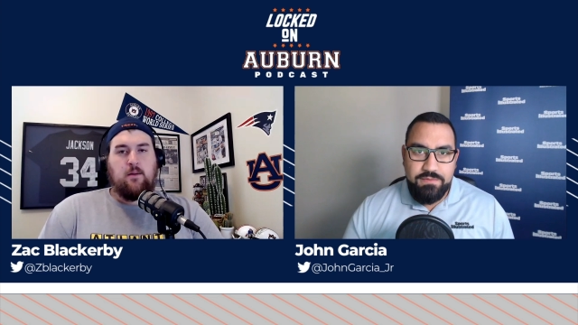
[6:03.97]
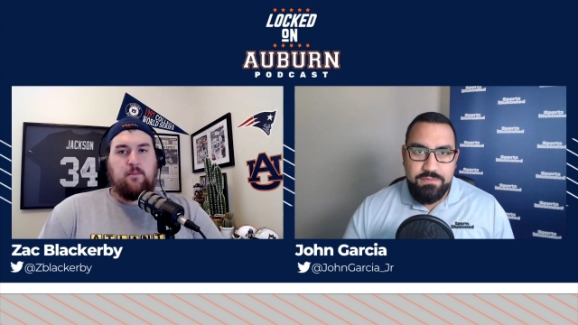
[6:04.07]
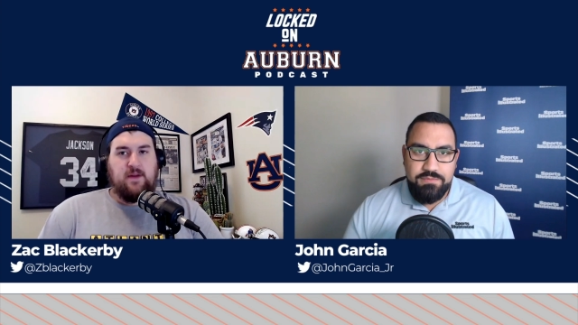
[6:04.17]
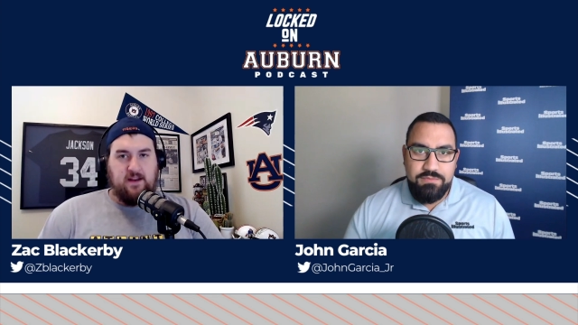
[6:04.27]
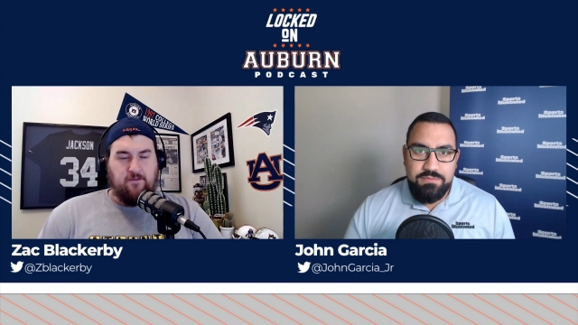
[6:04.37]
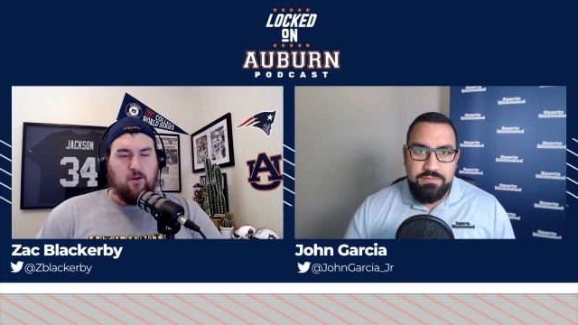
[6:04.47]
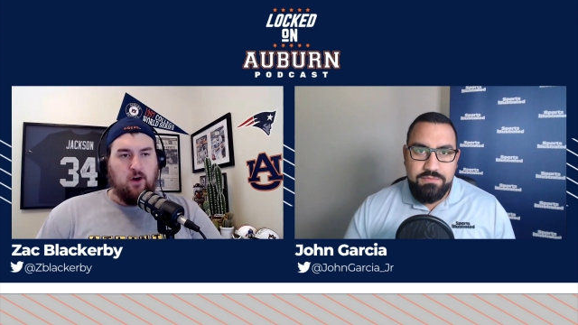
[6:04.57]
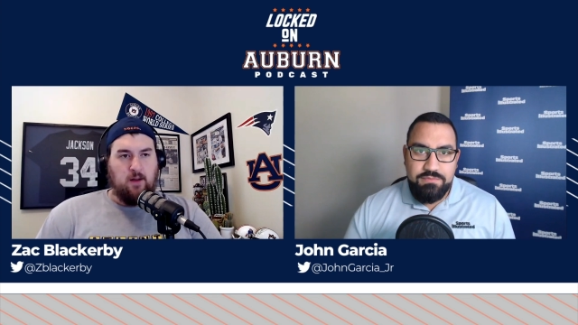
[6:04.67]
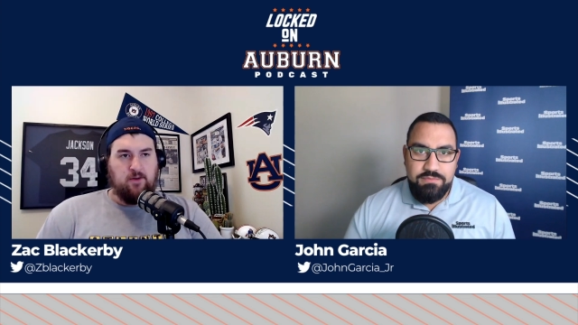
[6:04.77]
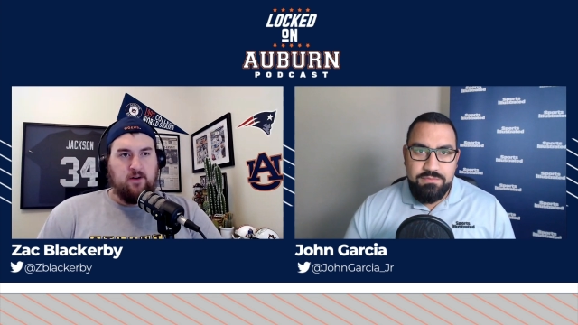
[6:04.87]
Speaker 1: mean for
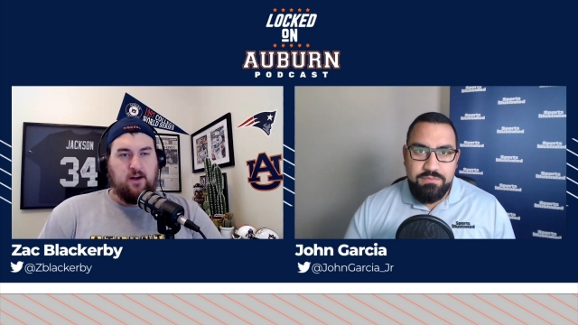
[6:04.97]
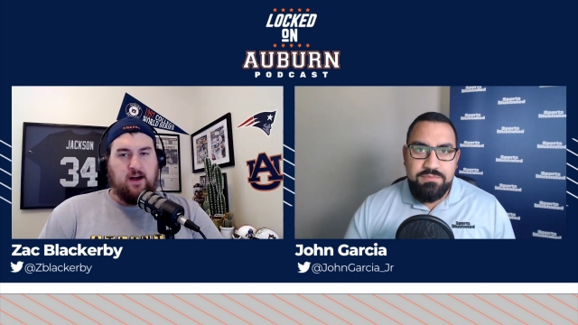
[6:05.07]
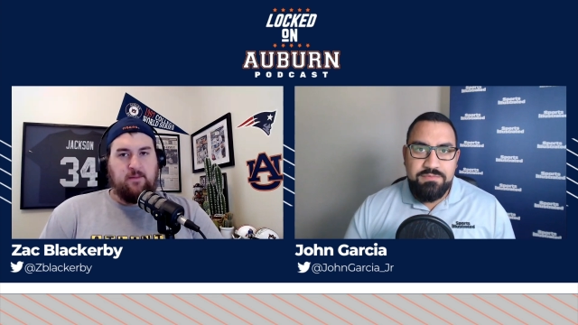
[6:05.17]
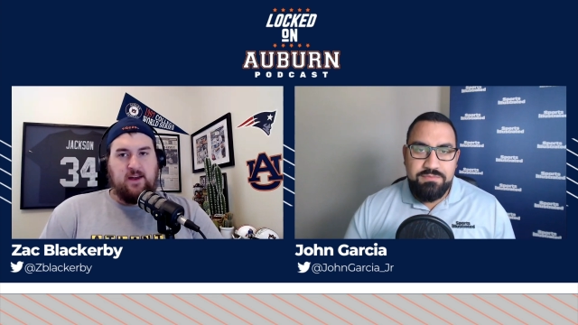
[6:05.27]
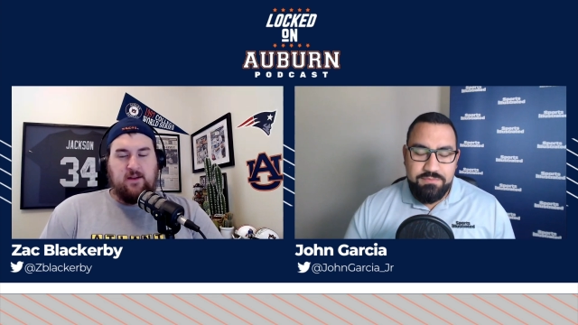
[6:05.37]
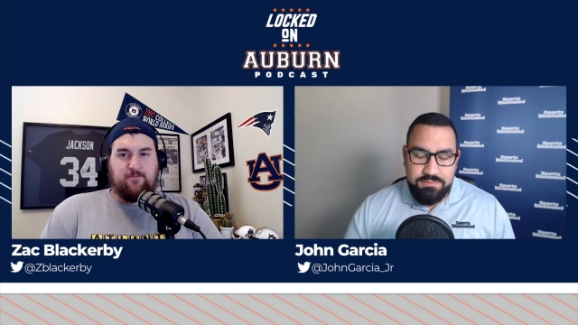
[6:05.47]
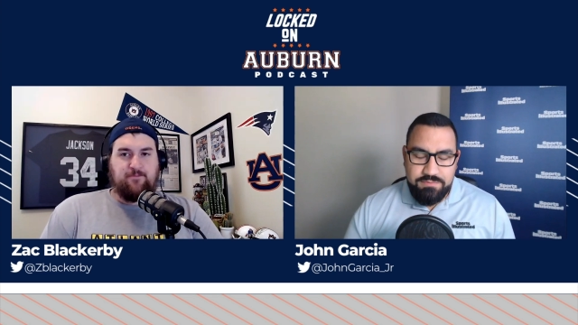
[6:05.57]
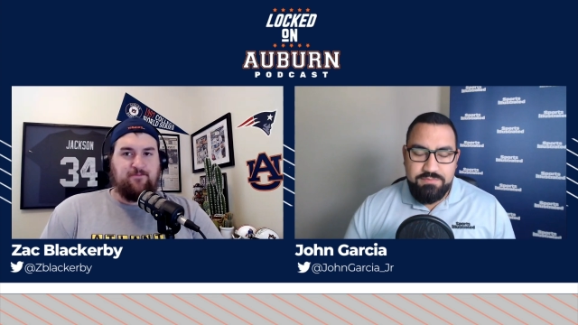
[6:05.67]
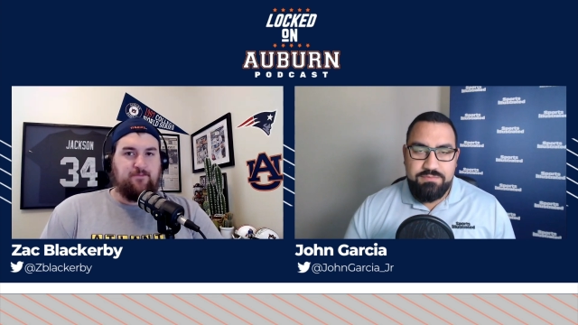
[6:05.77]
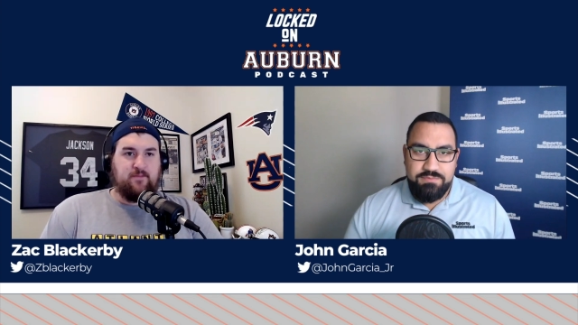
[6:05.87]
Auburn? I mean,
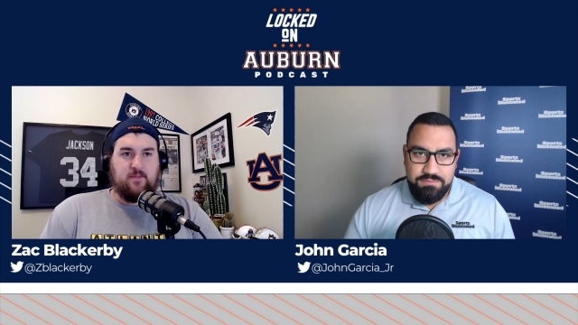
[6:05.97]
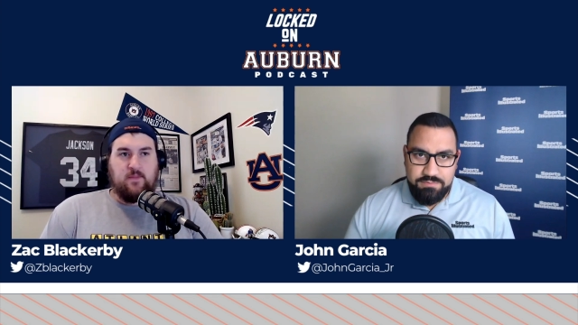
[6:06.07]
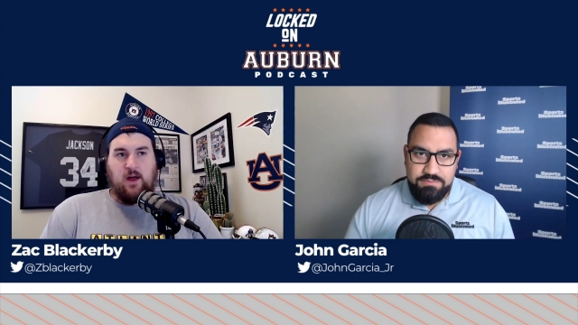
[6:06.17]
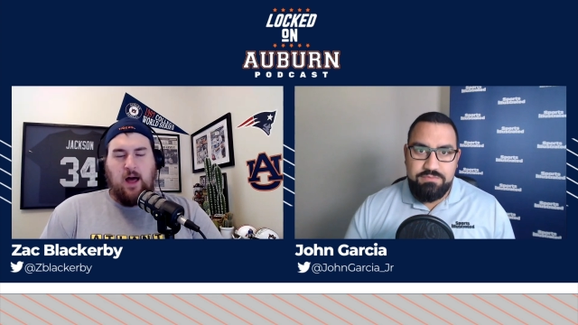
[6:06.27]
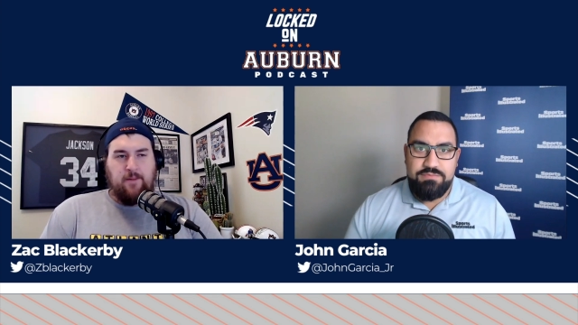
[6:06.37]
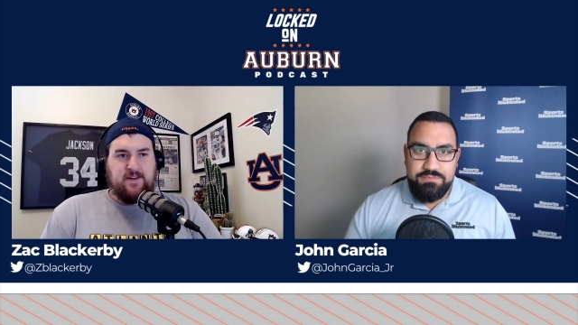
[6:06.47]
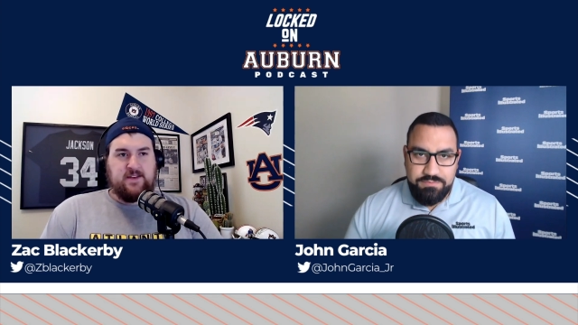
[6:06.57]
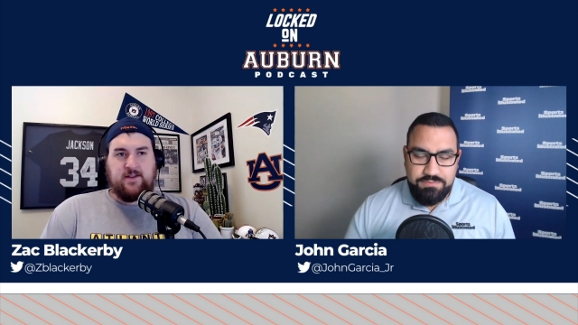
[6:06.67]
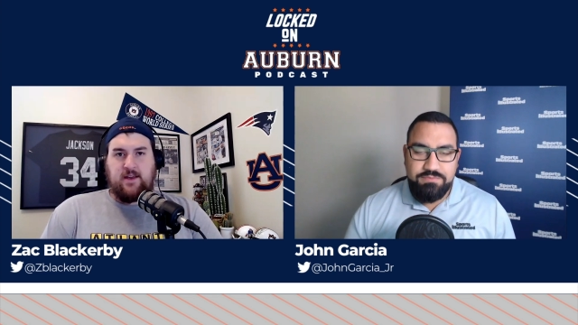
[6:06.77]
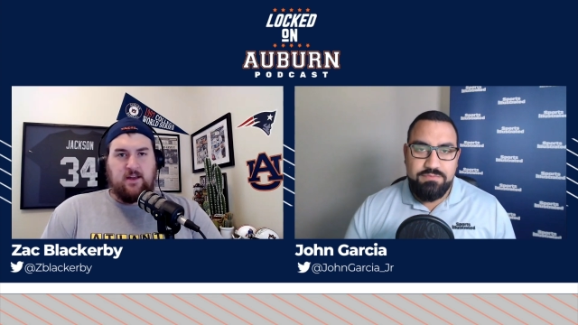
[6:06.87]

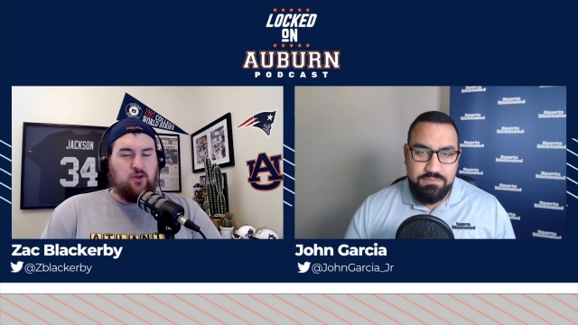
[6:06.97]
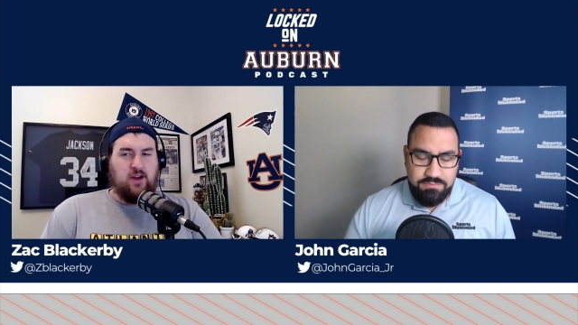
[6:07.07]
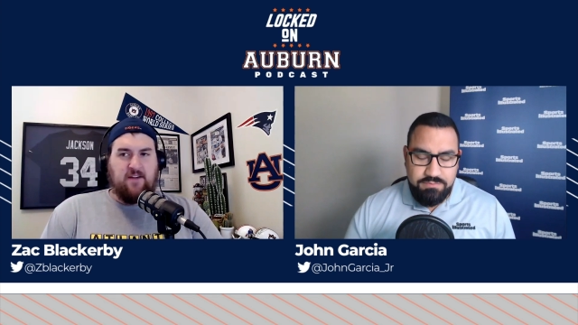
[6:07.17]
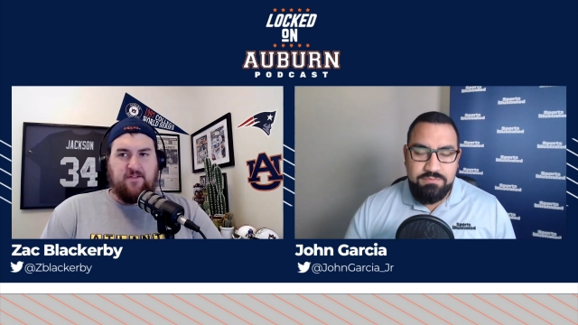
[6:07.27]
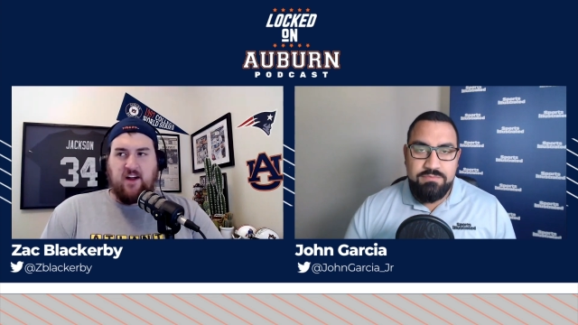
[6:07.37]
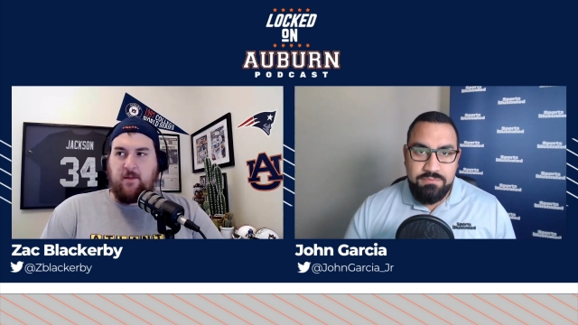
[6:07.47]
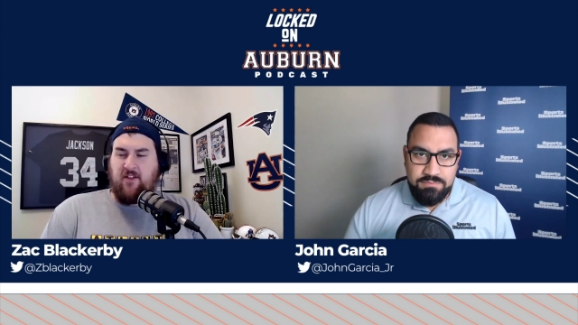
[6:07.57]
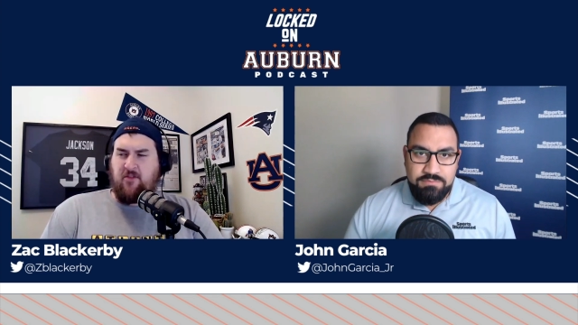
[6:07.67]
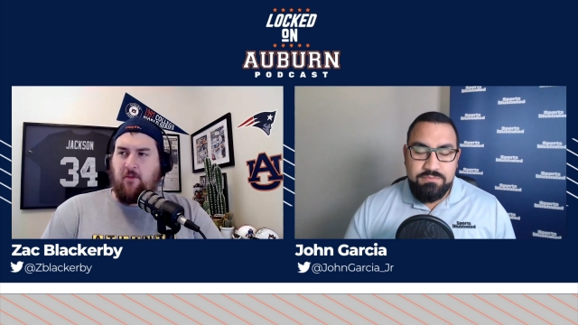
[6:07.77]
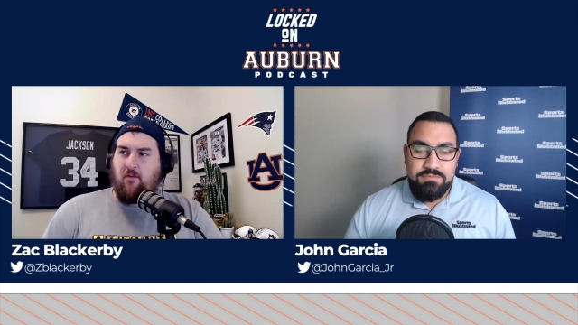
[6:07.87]
obviously, and you and I have talked about
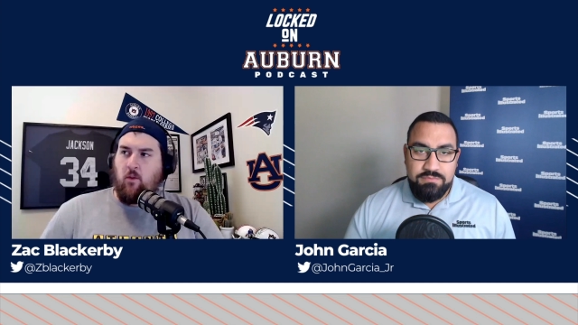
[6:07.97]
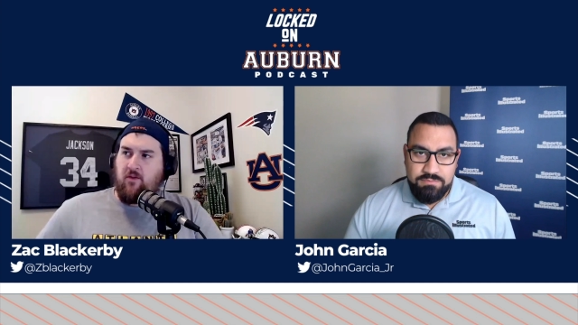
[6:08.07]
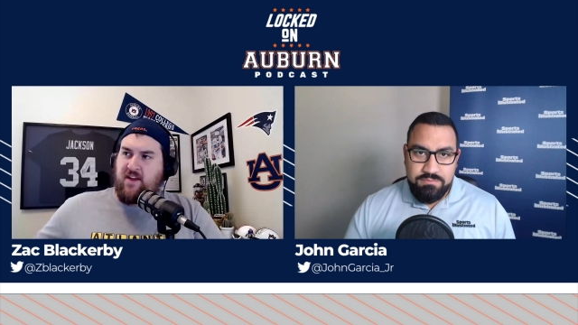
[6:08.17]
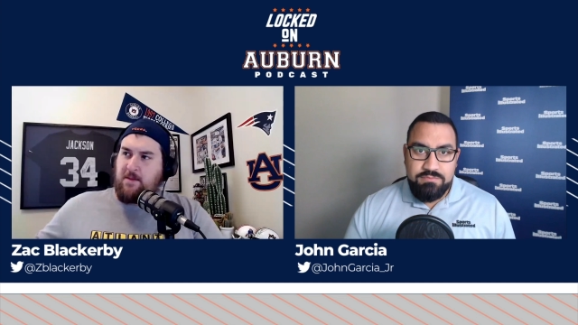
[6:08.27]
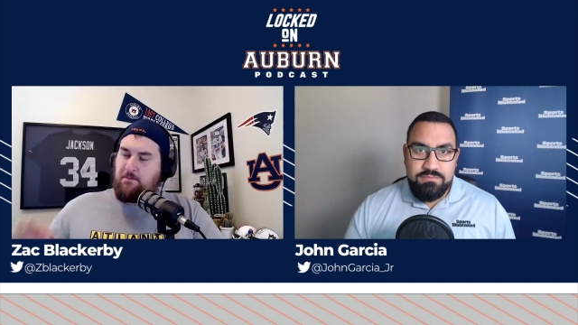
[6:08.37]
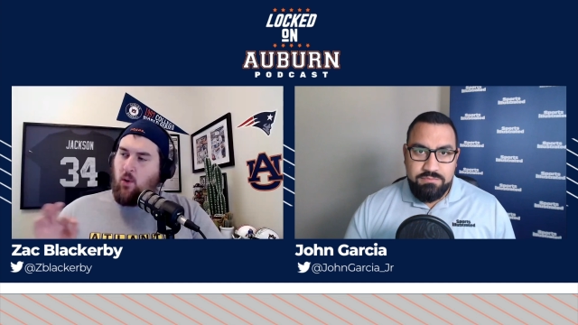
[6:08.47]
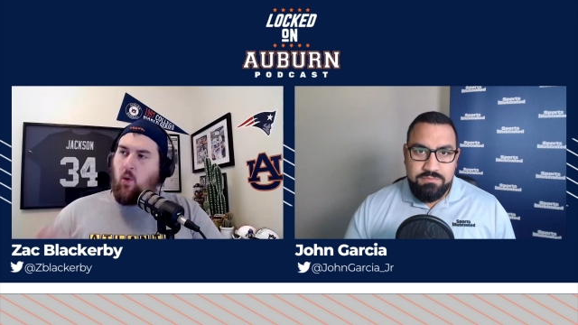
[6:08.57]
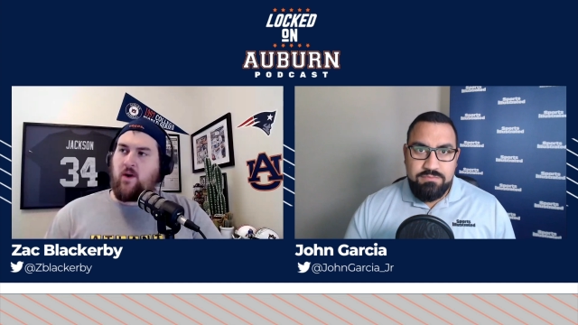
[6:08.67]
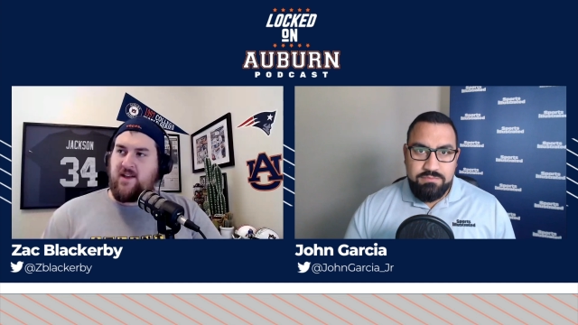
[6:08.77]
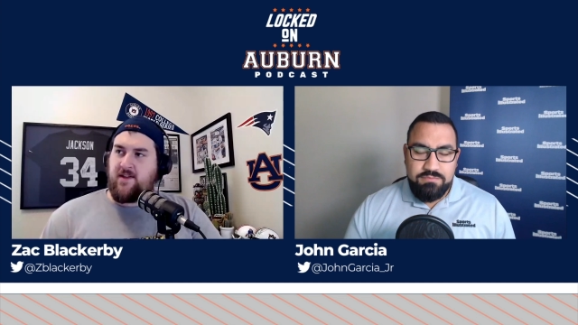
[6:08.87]
this before, the
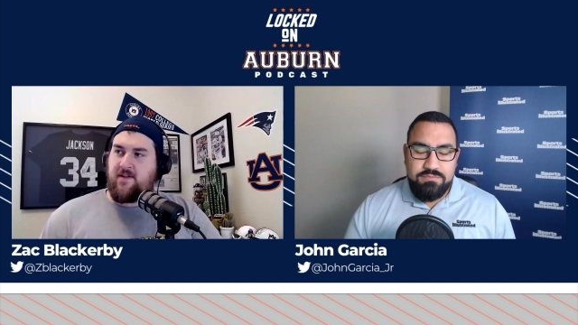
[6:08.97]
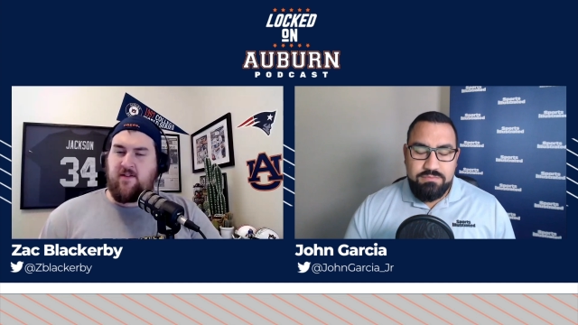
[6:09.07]
importance,